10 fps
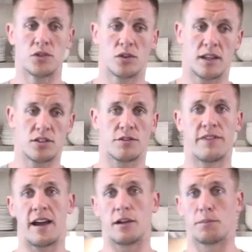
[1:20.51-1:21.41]
So that's your
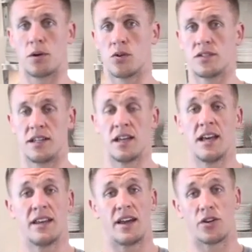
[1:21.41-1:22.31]
fat, your protein.
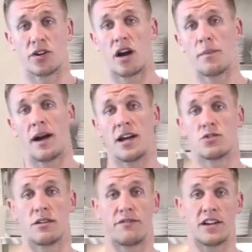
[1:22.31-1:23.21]
Now your
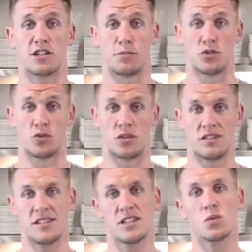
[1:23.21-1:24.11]
carbohydrate vegetable
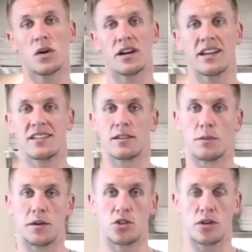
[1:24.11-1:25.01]
source. This is where it gets a
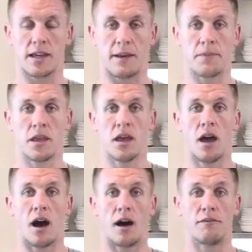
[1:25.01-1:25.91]
little bit tricky.
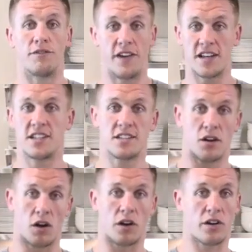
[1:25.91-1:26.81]

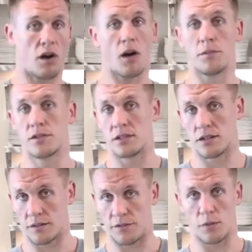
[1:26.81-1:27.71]
Veggies are carbs
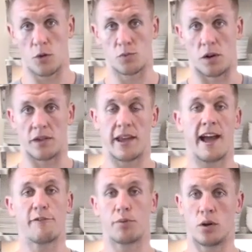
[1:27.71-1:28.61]
for the most part. They
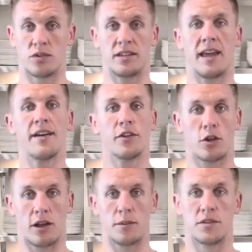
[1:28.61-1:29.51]
have protein, they have
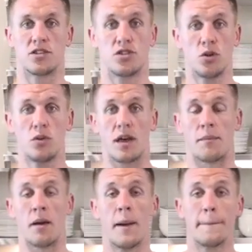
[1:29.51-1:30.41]
other elements to
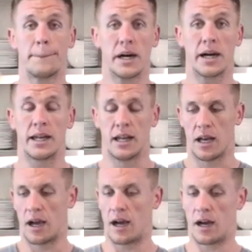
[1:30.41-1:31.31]
them,
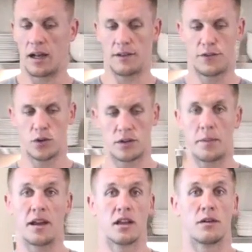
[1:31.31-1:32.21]
but if you're
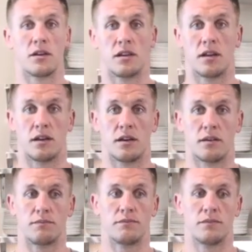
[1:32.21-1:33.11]
depending on
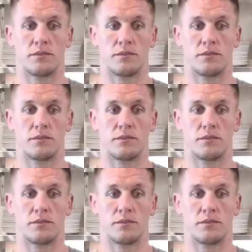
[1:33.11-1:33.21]
the